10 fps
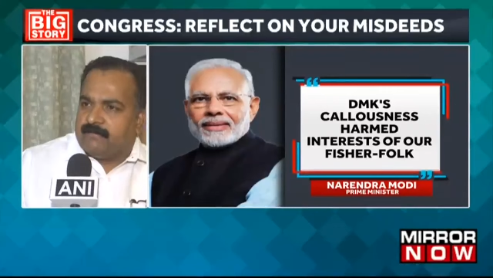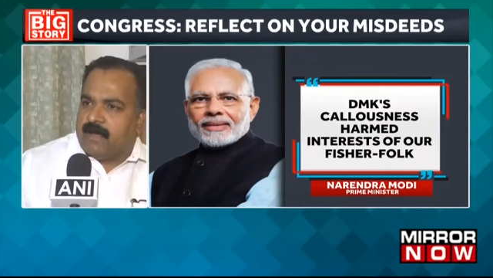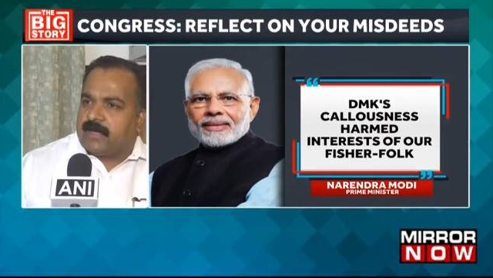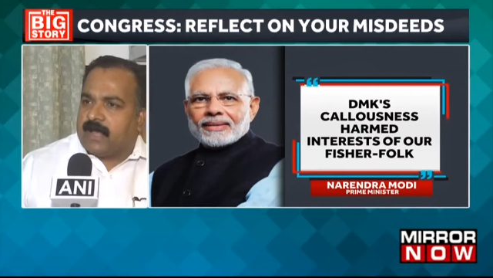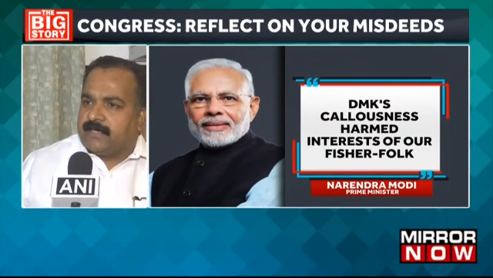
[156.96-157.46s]

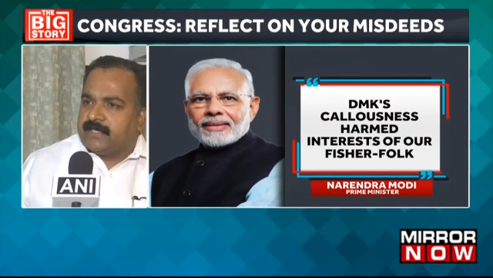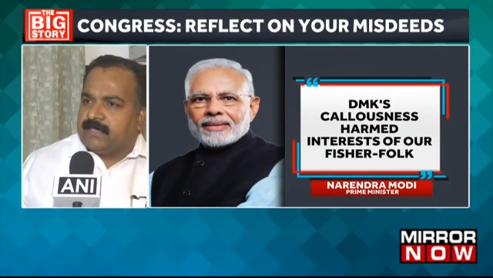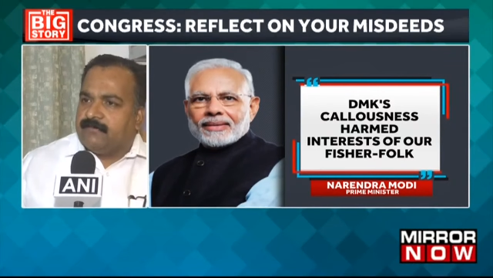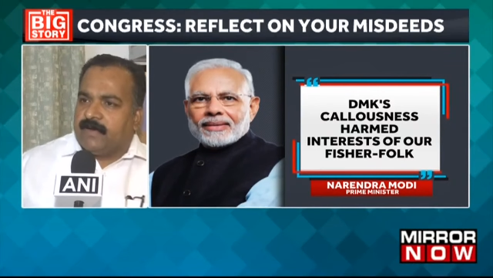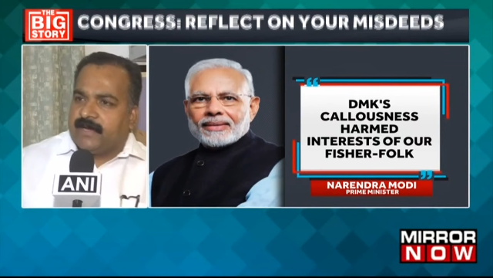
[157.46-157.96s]
Speaker 1: What
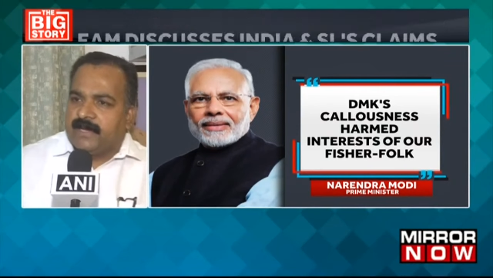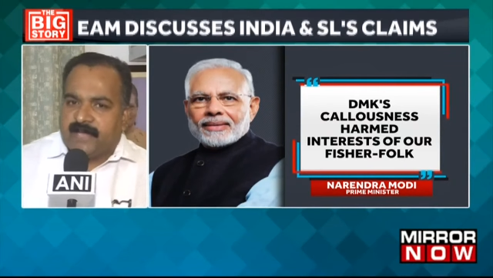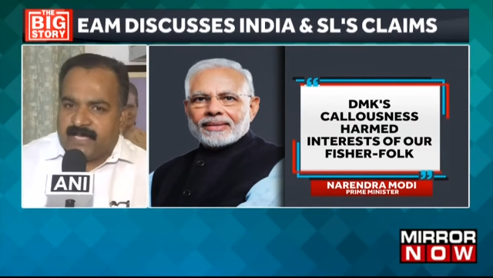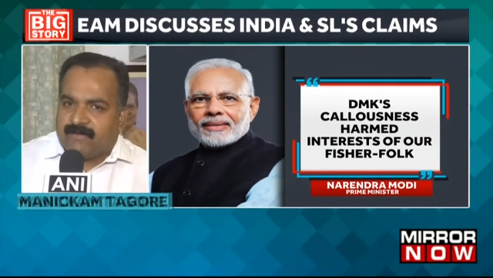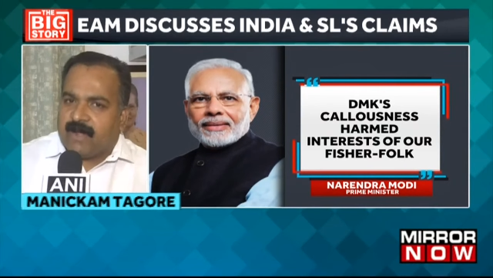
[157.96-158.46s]
Katchatheevu for 10
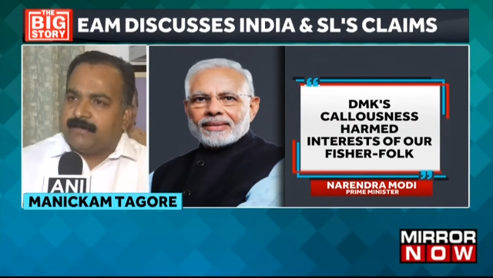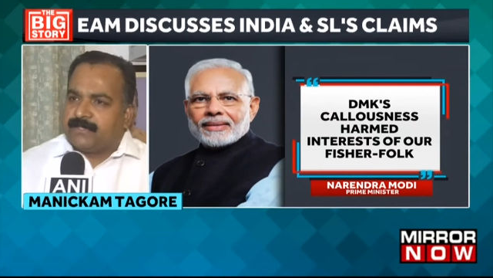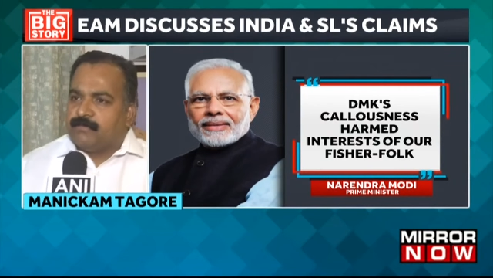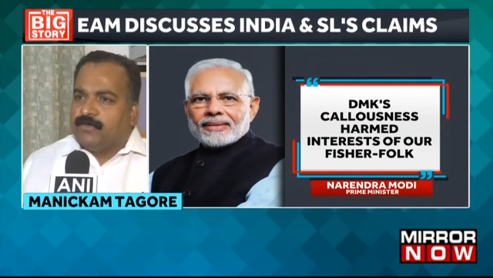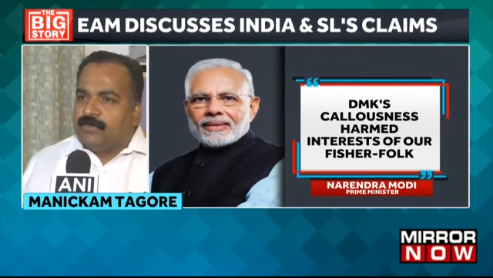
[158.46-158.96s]
years, what Mr.
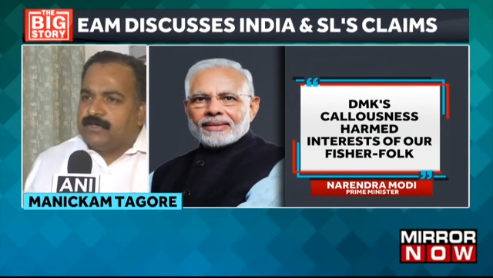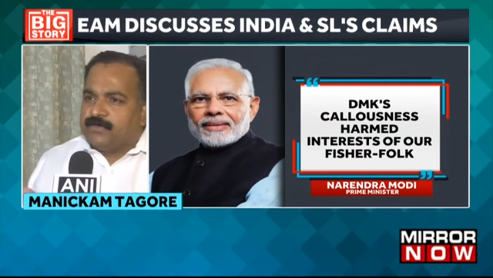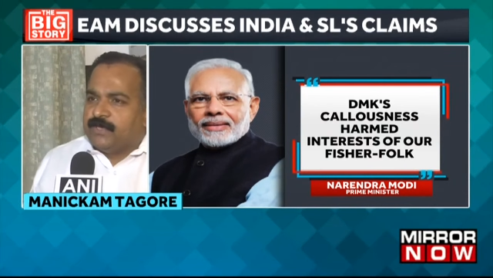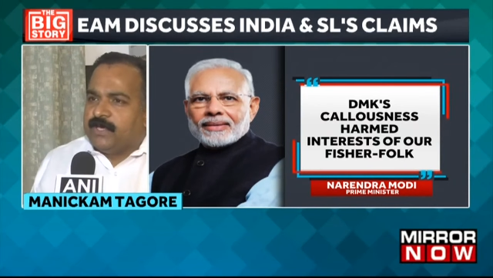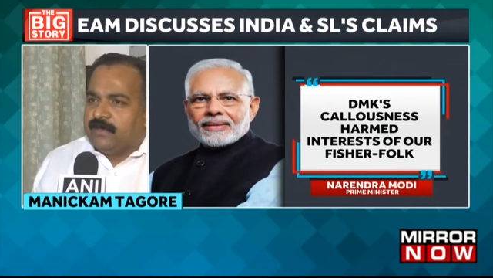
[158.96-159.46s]
Modi was
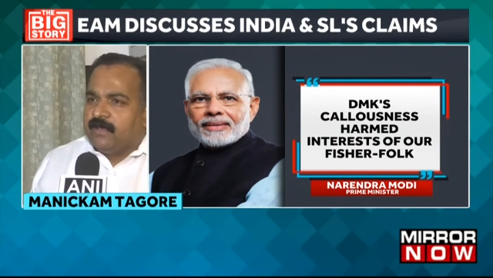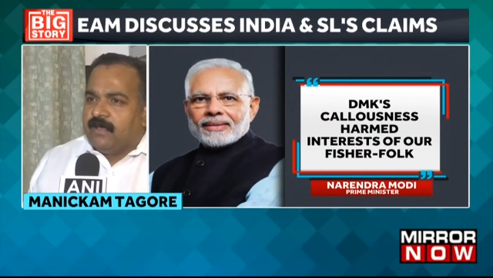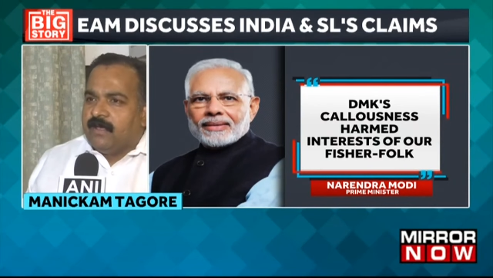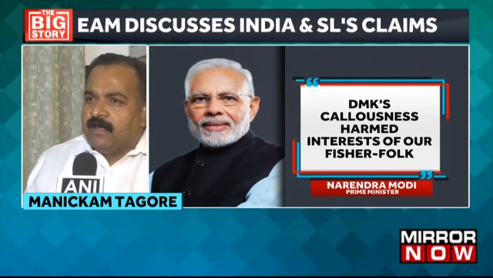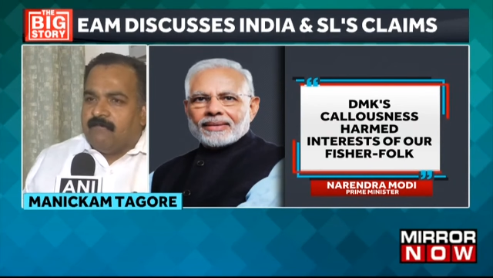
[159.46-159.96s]
doing,
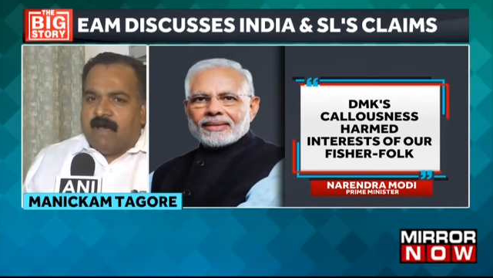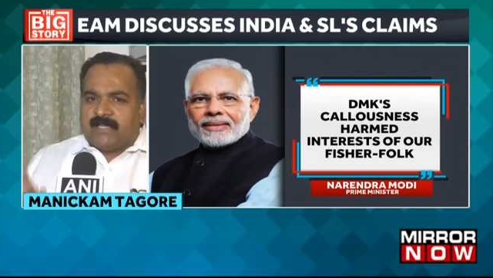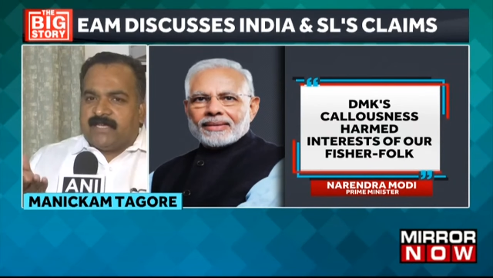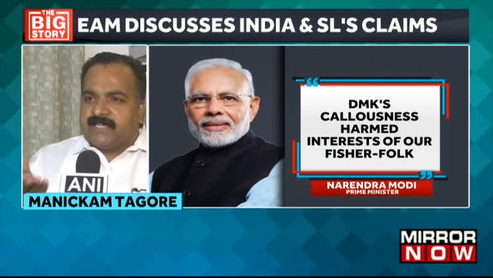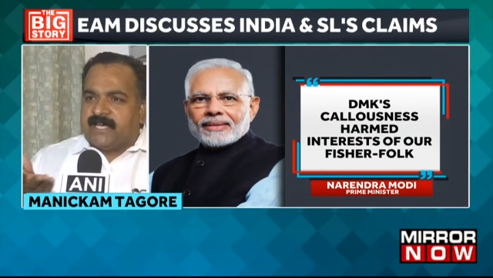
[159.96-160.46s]
what
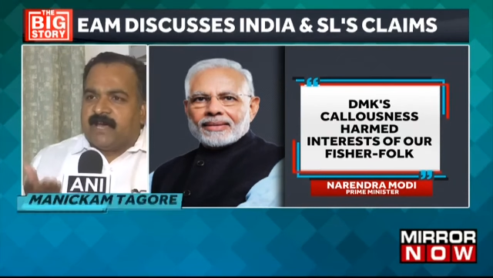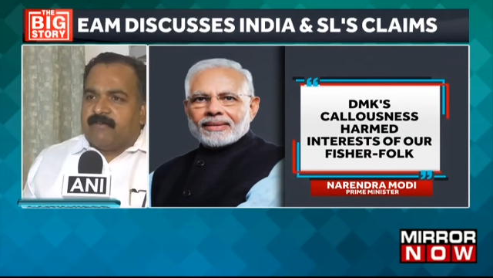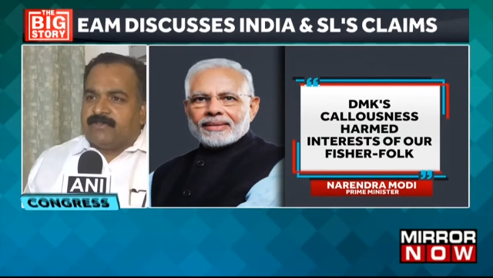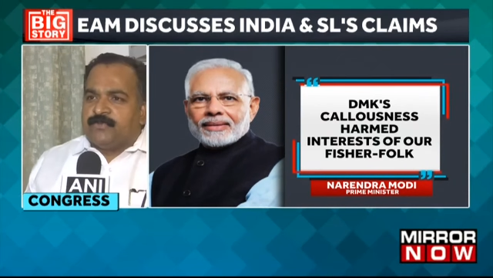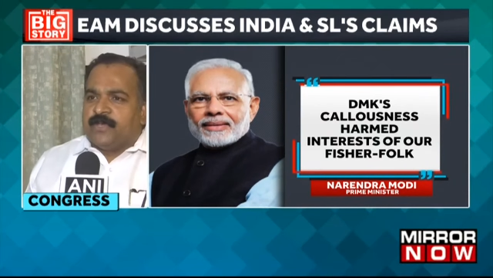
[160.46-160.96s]
Jaishankar
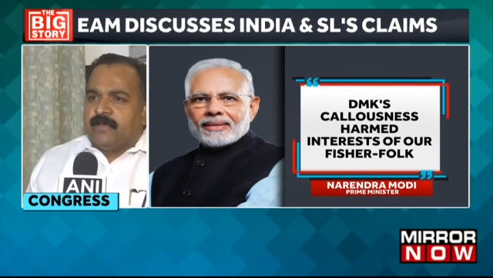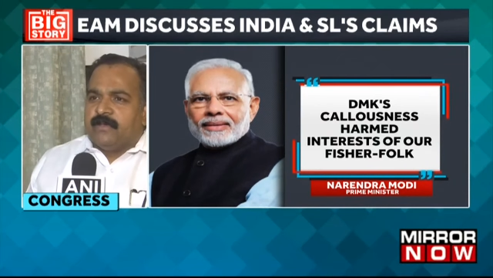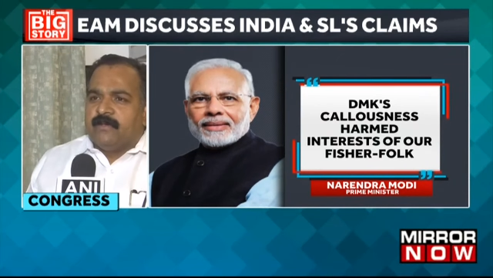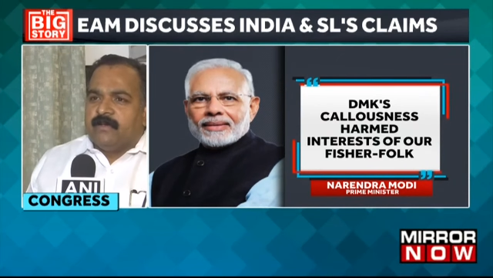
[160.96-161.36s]
was doing,